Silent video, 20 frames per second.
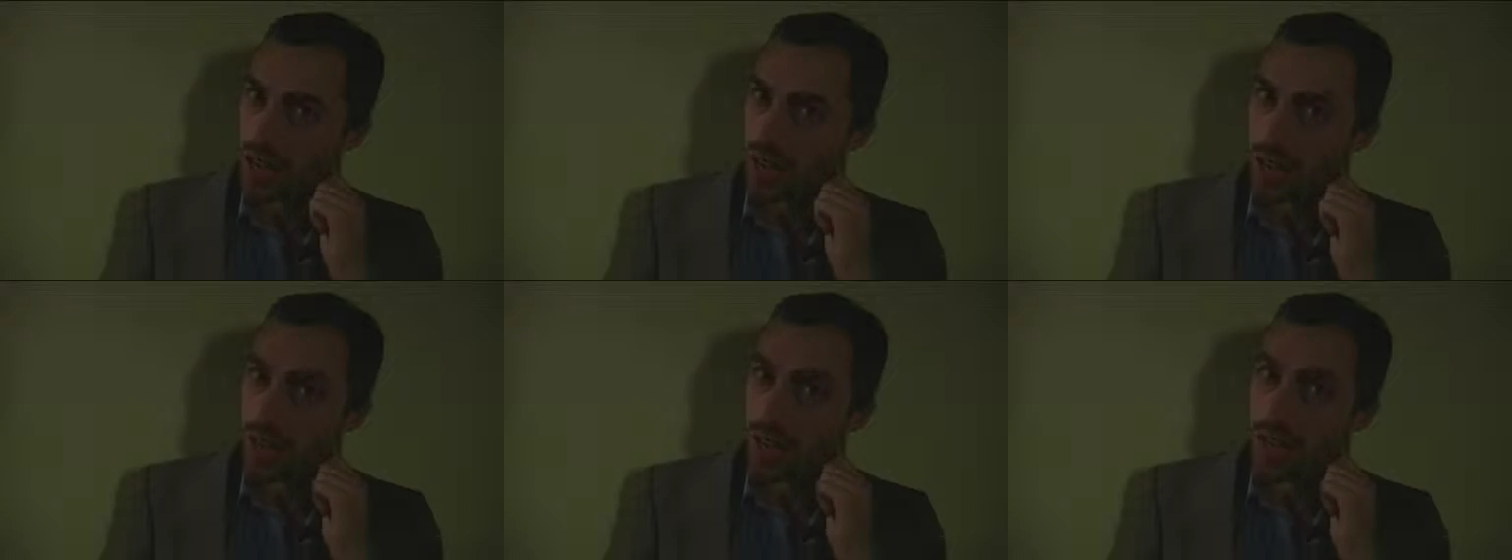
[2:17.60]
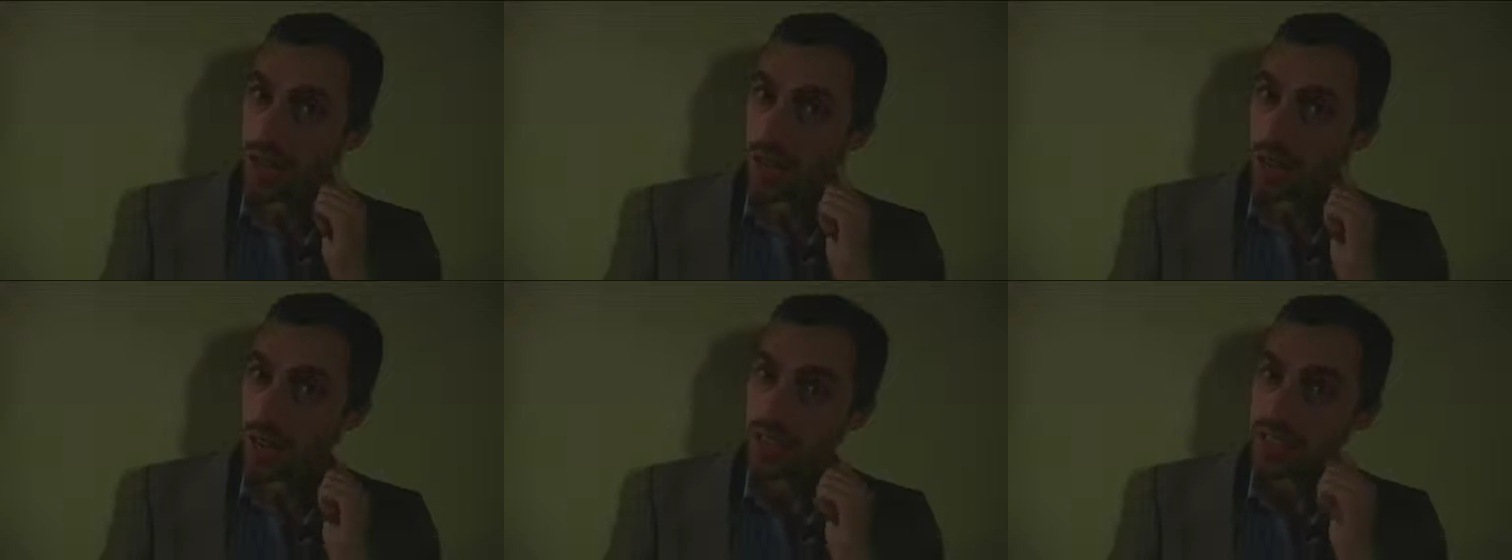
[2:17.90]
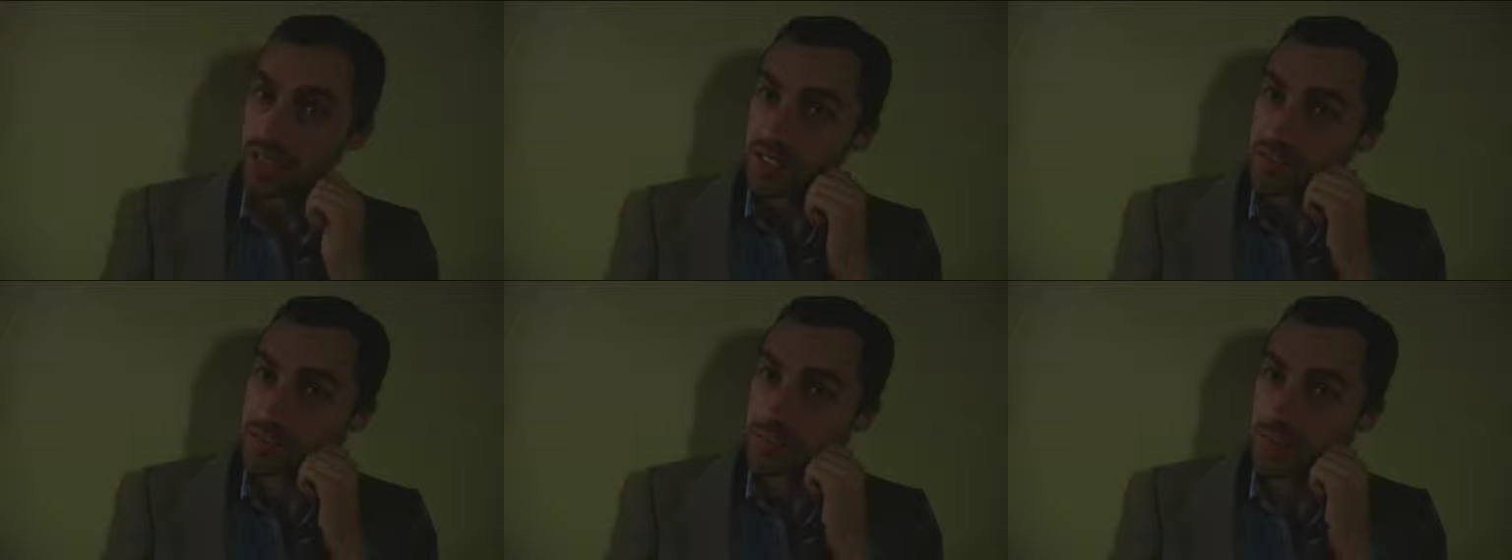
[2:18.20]
are
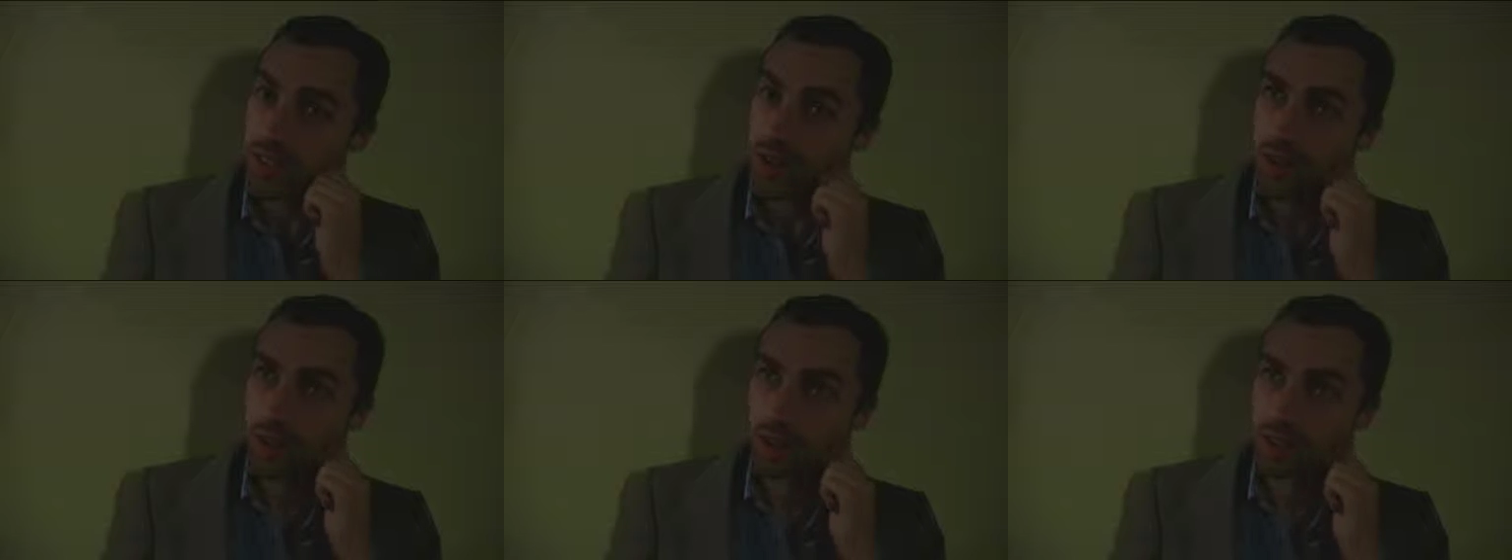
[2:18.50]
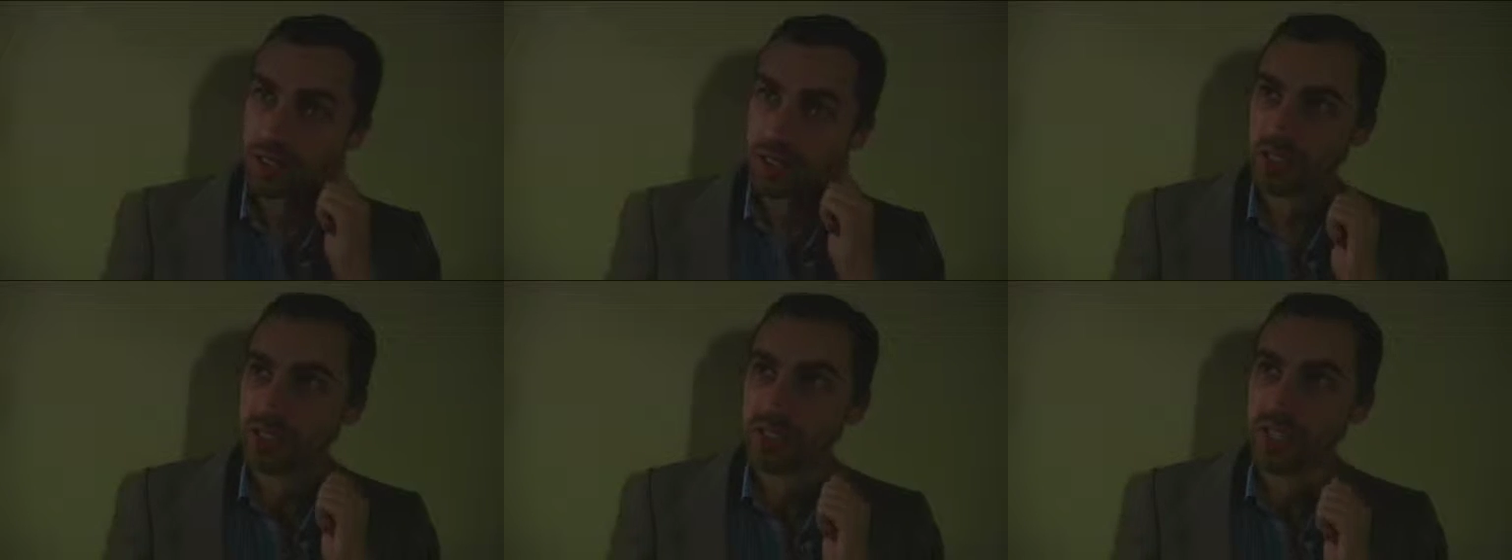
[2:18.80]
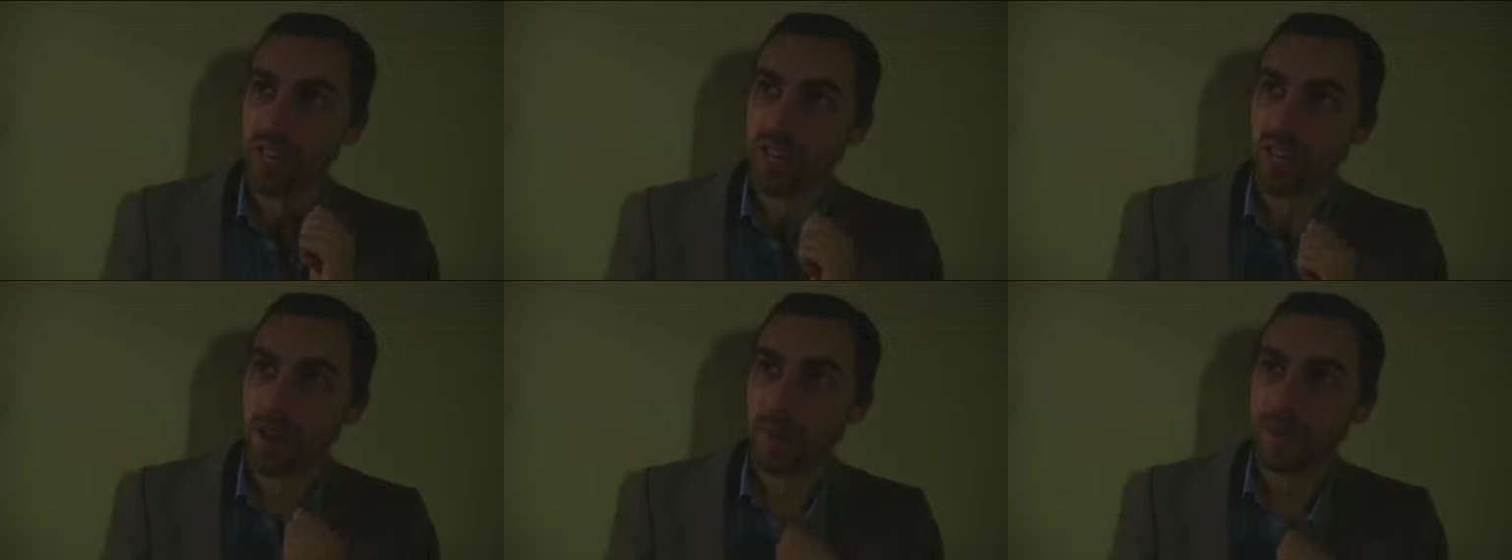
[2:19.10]
great because
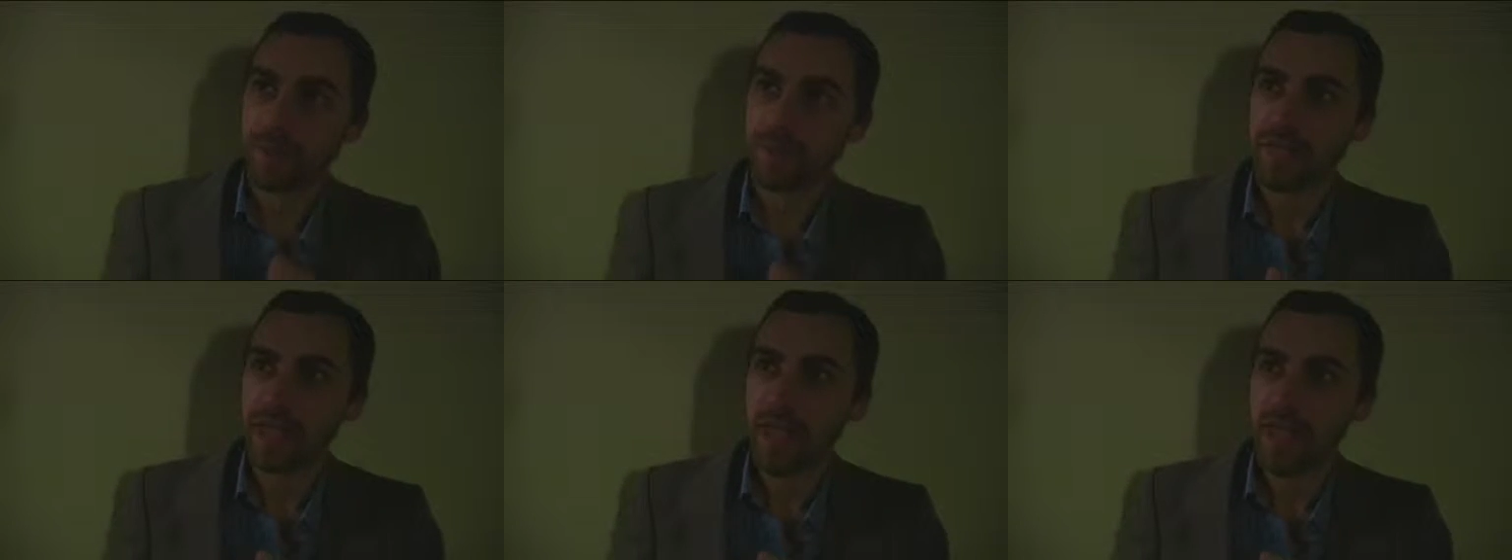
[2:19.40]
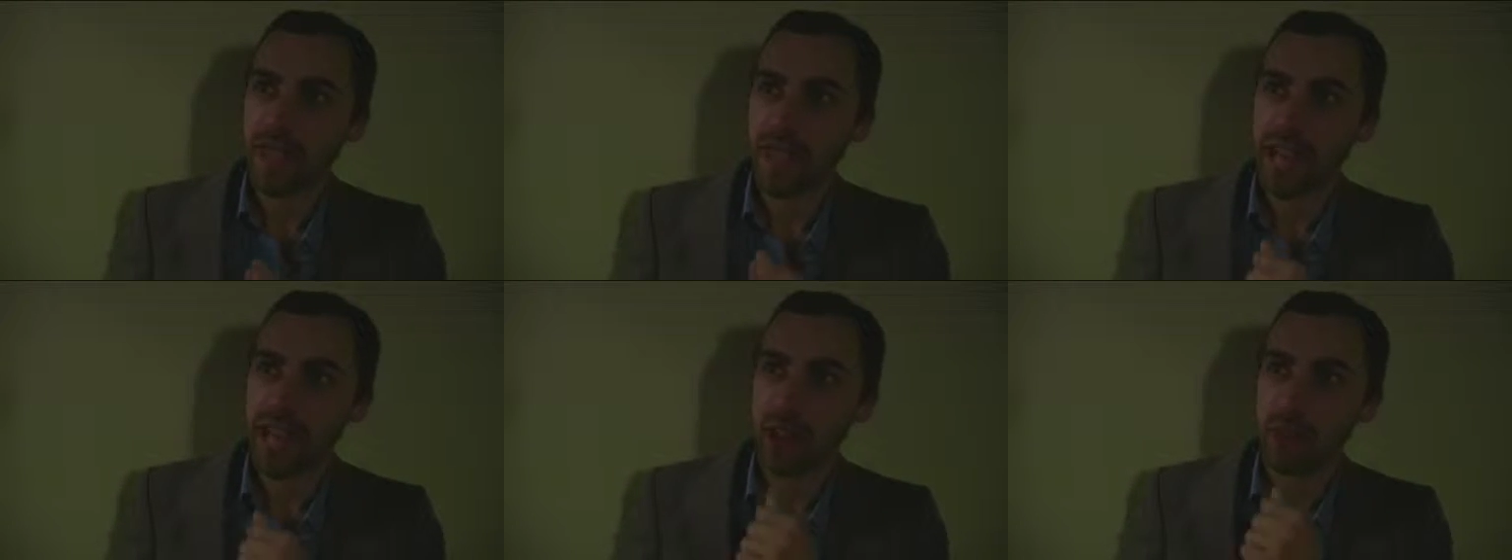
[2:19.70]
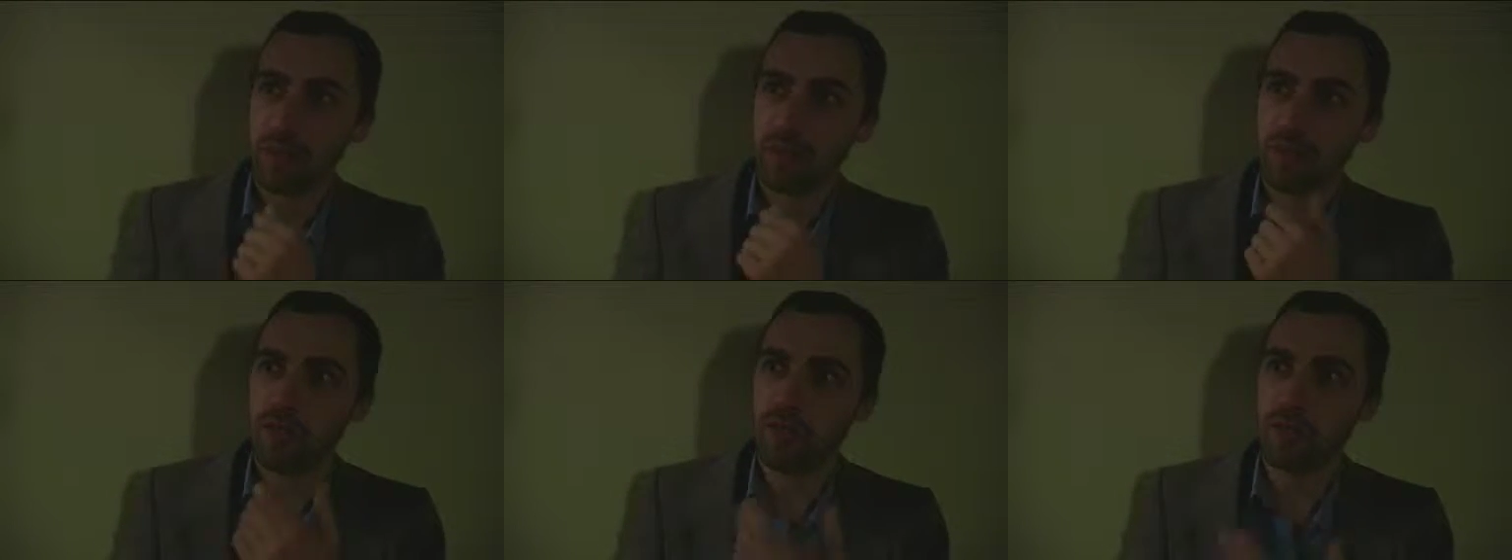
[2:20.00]
they allow
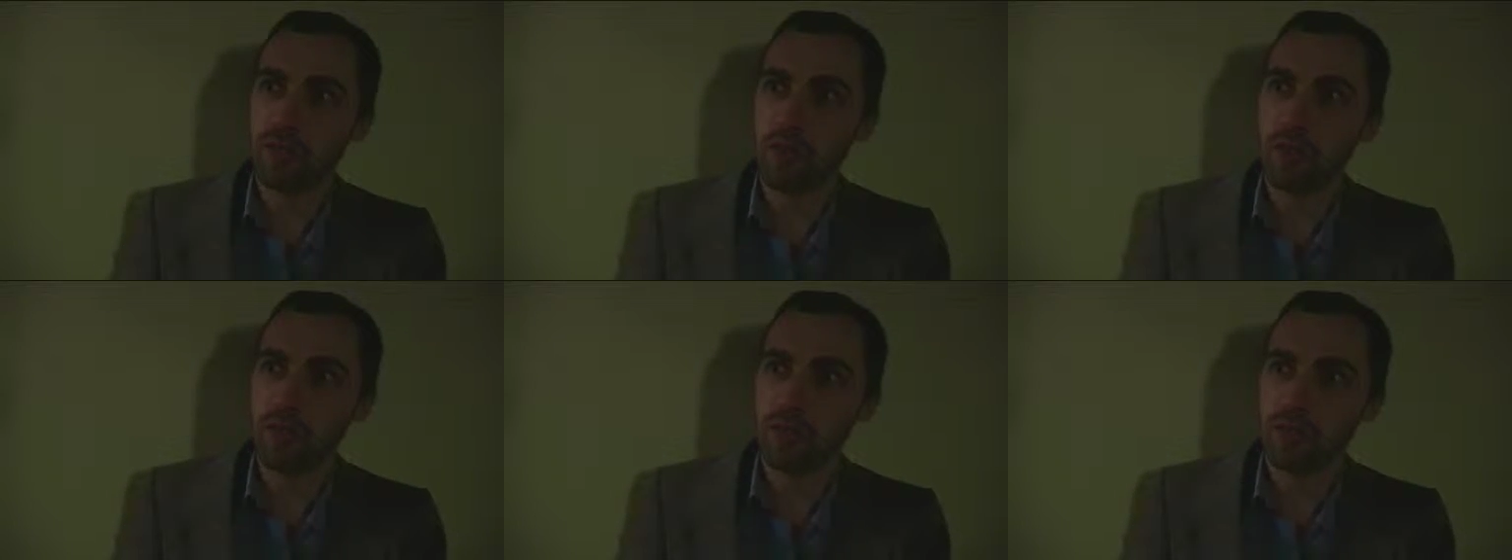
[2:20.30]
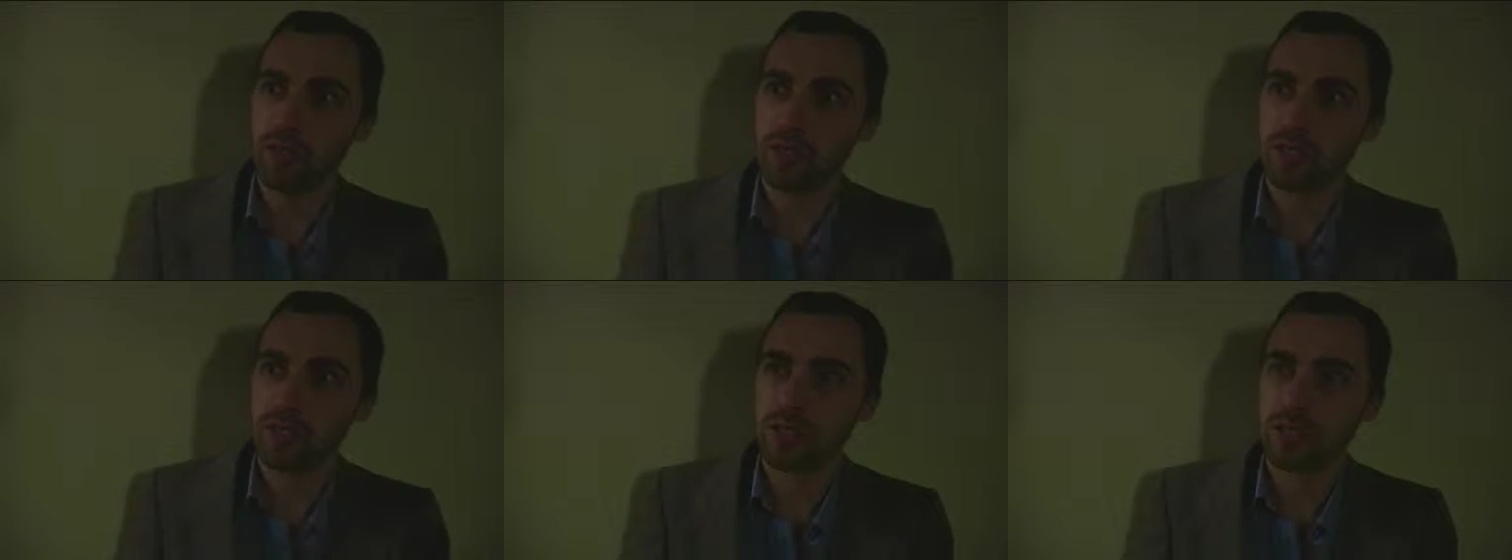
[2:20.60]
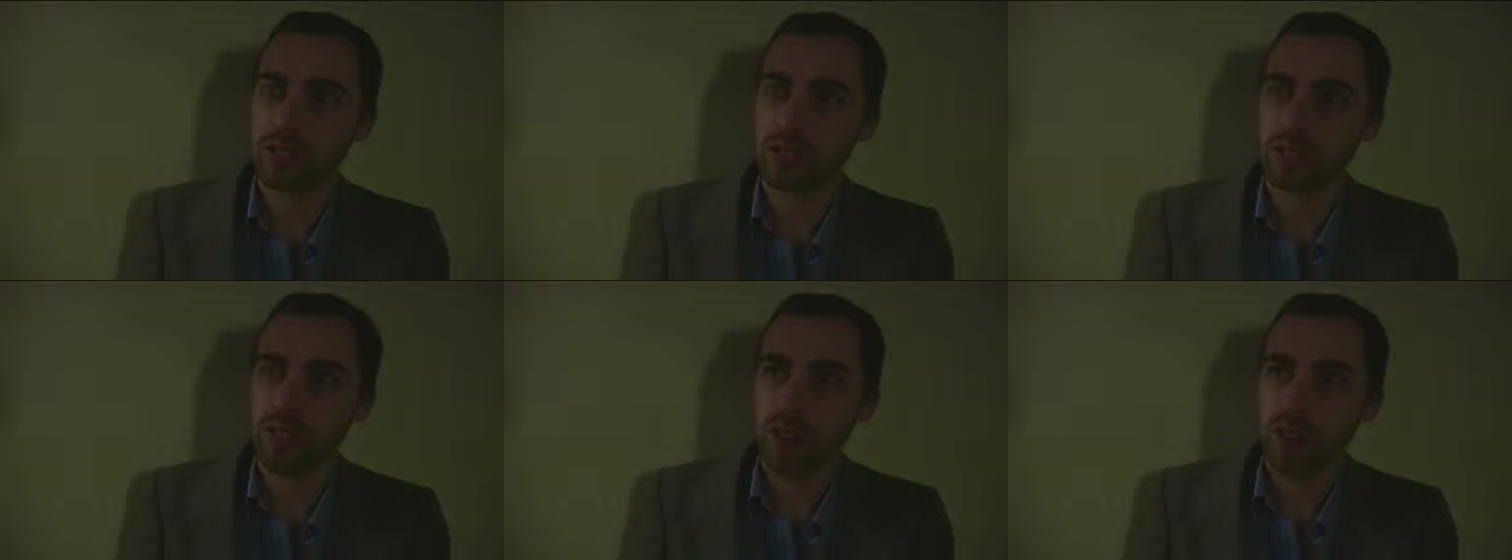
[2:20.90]
performers